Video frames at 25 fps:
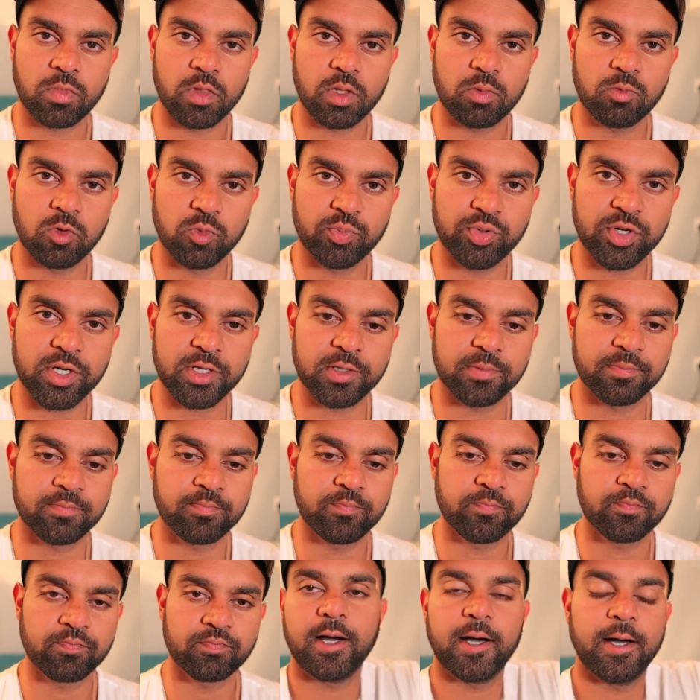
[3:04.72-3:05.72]
will bring.
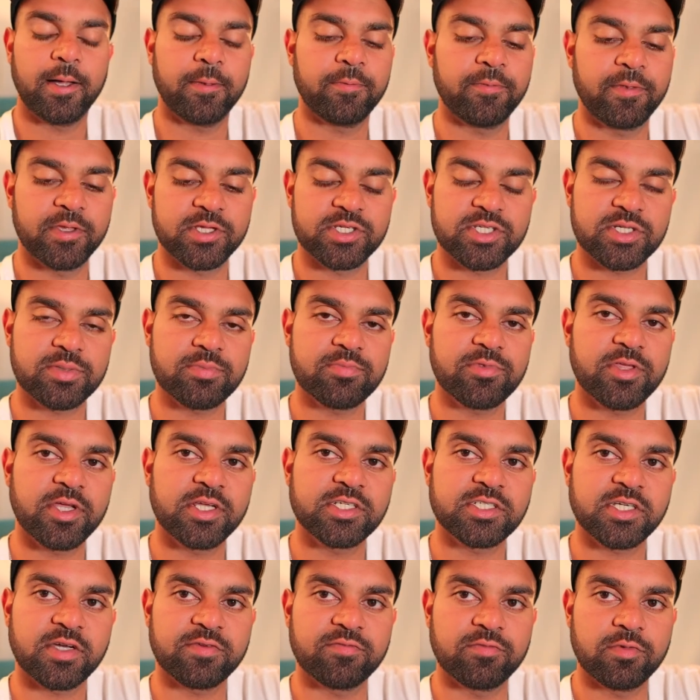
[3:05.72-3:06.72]
There's some
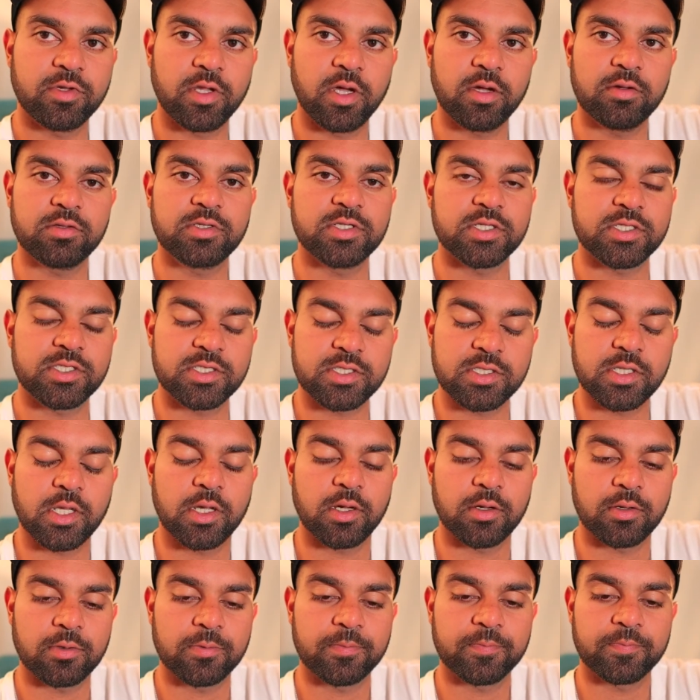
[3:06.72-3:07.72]
things I've noticed
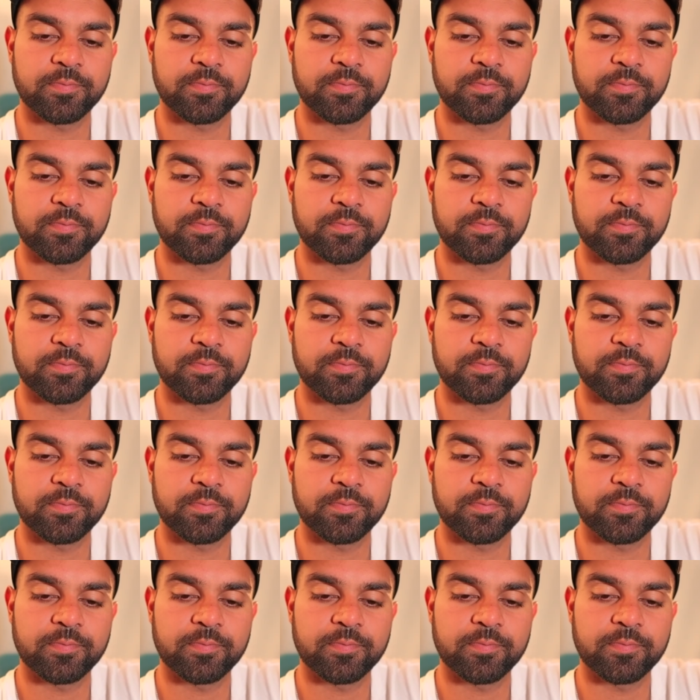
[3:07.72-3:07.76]
though.